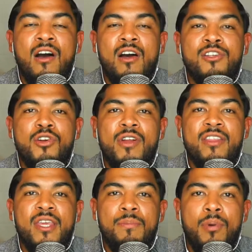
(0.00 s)
during
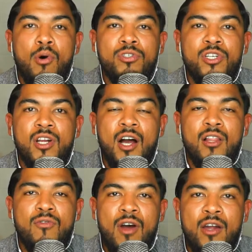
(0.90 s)
the Boulder,
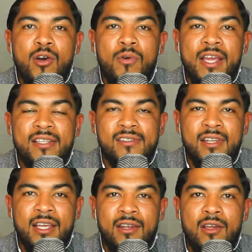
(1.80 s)
Colorado
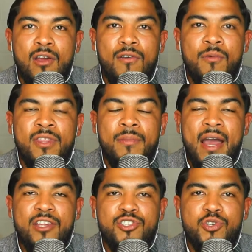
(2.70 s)
incident when the
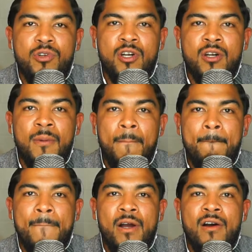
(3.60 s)
mass shooter
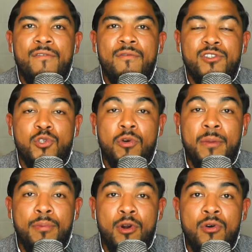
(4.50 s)
story
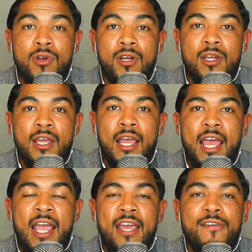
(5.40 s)
broke.
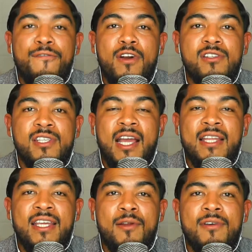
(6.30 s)
And the first thing I
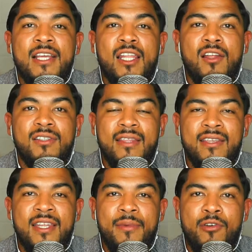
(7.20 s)
did was I looked at the
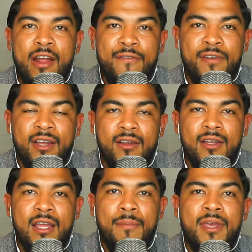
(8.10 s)
demographic,
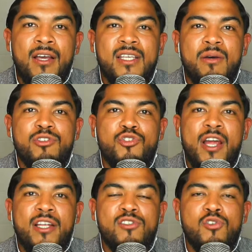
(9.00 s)
because I was
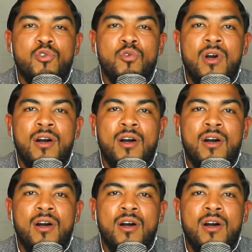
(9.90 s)
trying to